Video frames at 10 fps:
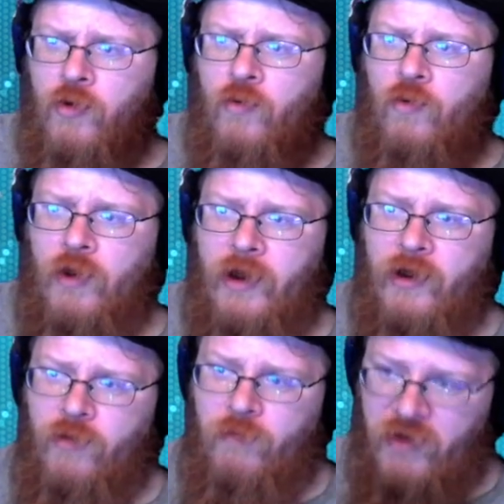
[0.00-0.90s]
or like
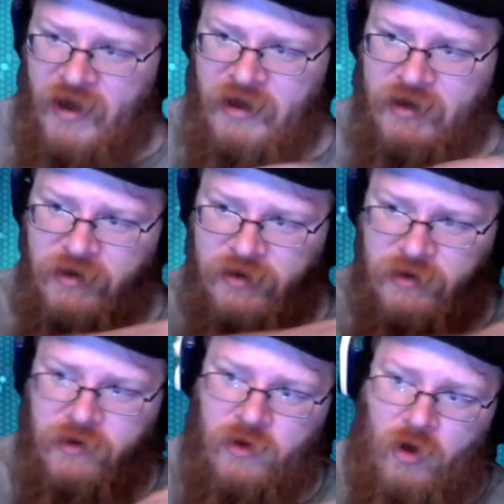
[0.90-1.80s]
little plate
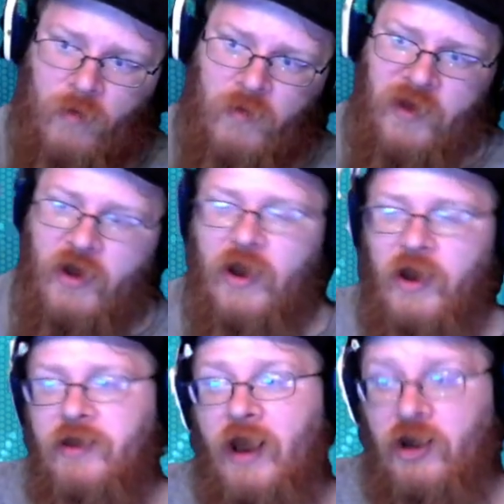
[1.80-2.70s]
armor plate
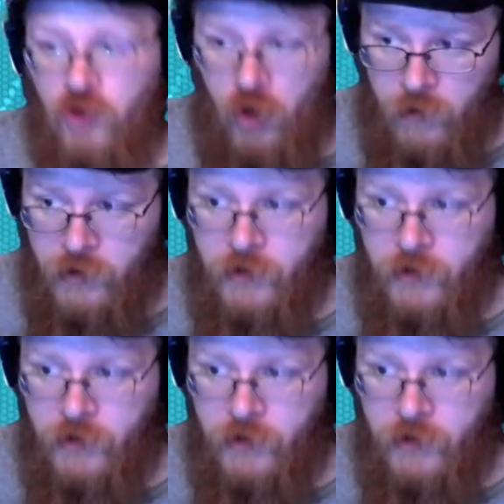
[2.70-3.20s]
icon that's your armor